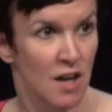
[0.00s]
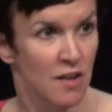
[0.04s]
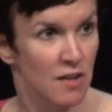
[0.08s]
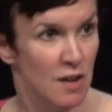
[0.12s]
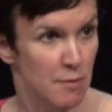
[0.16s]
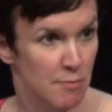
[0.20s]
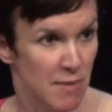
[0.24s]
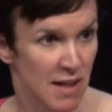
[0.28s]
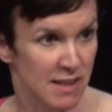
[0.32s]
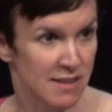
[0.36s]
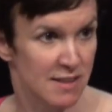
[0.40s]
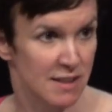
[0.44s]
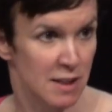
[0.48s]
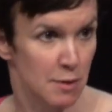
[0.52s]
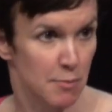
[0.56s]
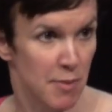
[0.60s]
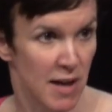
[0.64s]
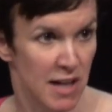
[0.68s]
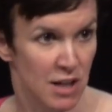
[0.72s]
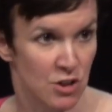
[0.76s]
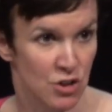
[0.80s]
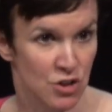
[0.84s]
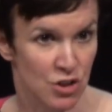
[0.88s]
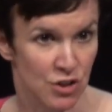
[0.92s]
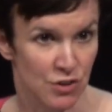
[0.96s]
that matter to
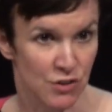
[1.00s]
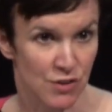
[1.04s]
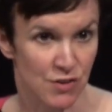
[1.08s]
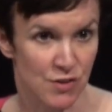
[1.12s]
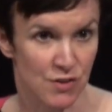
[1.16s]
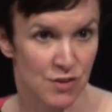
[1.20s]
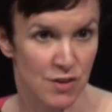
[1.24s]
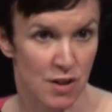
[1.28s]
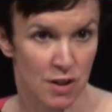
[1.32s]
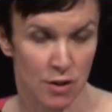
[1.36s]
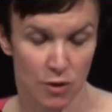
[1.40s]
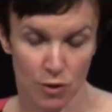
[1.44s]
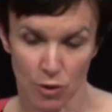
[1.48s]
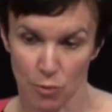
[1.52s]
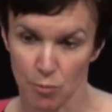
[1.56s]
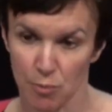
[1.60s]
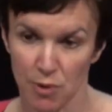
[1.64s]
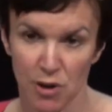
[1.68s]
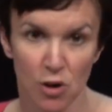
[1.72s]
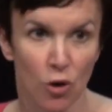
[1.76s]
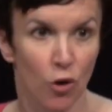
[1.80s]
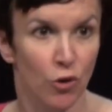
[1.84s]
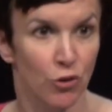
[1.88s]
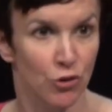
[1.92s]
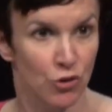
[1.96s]
patients, so
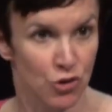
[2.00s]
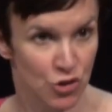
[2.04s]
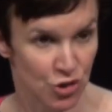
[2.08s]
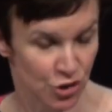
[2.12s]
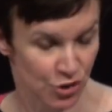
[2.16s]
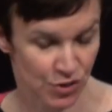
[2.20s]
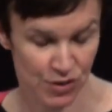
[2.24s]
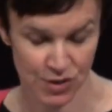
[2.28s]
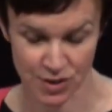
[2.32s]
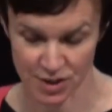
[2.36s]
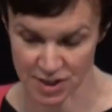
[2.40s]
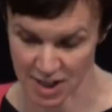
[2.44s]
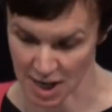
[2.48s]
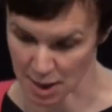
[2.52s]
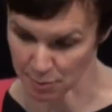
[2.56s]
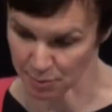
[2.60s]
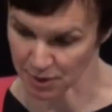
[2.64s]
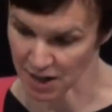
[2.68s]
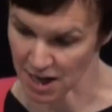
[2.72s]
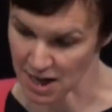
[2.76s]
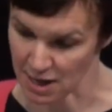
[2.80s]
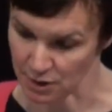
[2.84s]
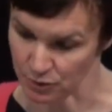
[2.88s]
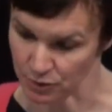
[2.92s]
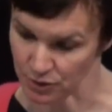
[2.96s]
beyond just
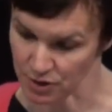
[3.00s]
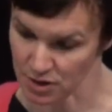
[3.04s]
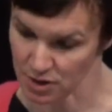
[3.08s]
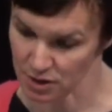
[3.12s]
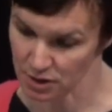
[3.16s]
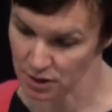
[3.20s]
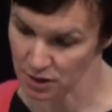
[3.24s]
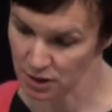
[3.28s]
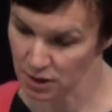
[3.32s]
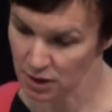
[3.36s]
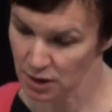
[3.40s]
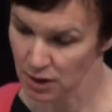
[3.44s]
step count.